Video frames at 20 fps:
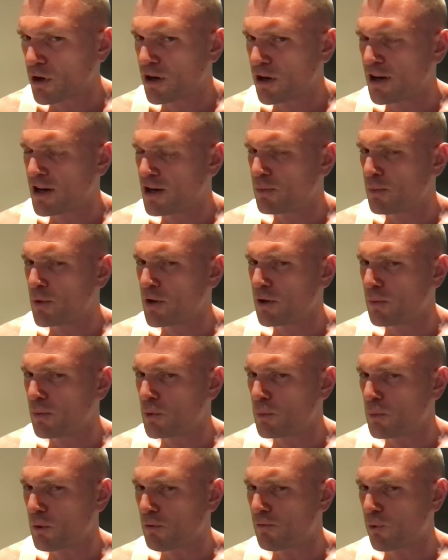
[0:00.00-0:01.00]
gonna need to be able
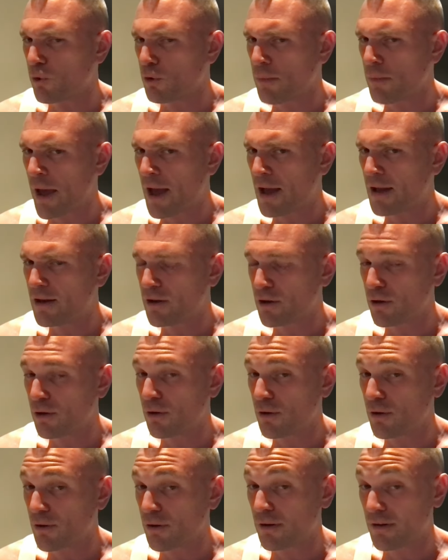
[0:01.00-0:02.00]
to perform at,
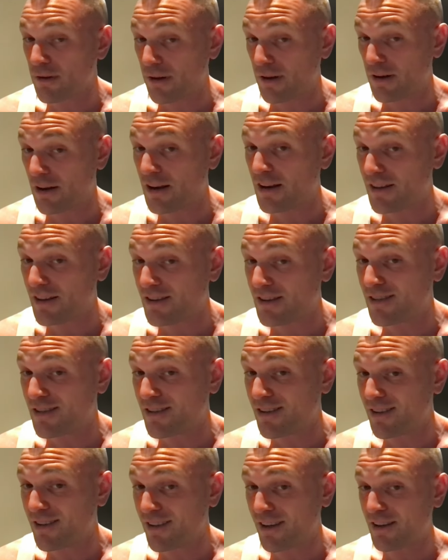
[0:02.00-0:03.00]
you're gonna need
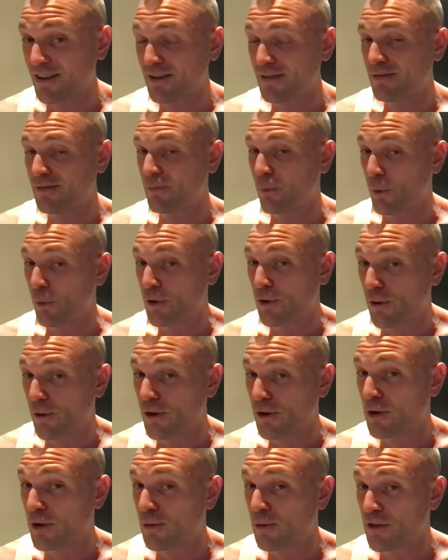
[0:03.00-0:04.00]
like more
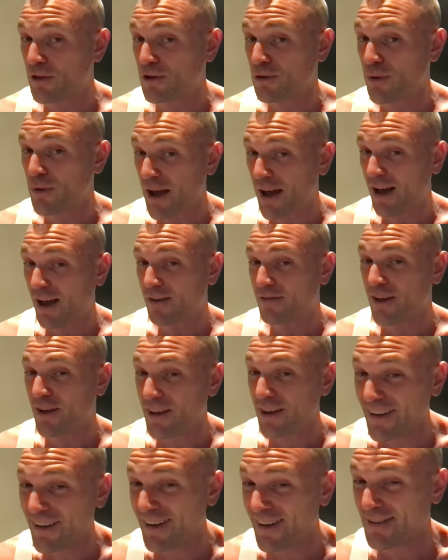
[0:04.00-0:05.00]
cardio than you have.
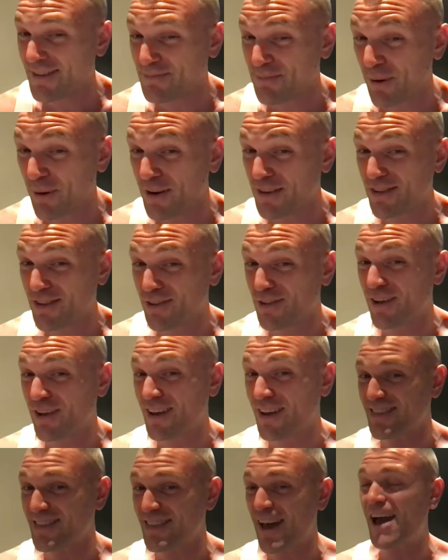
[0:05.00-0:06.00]
Put it to you
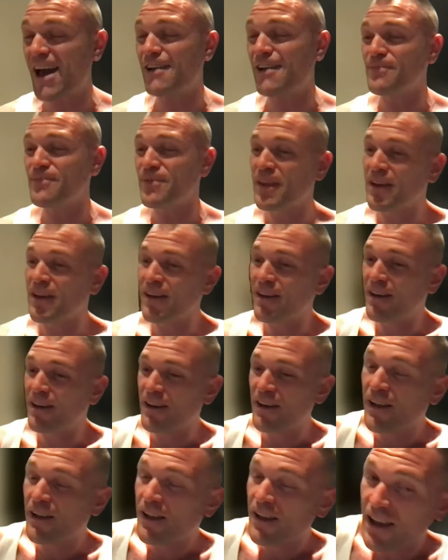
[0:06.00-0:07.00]
like that.
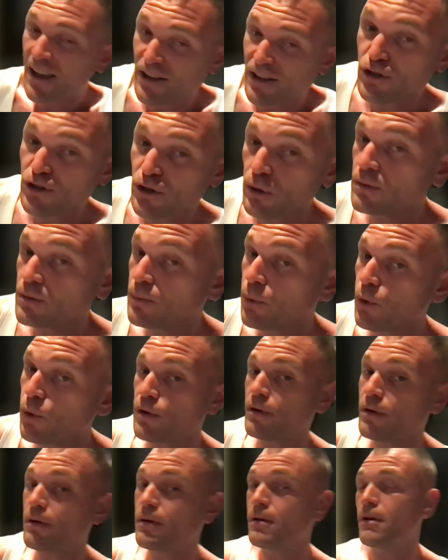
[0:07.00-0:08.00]
It's so
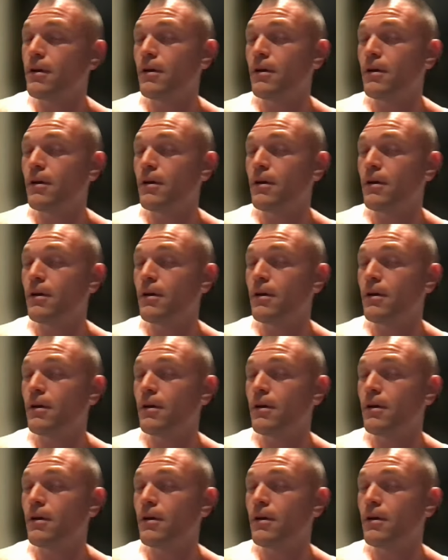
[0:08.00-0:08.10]
important.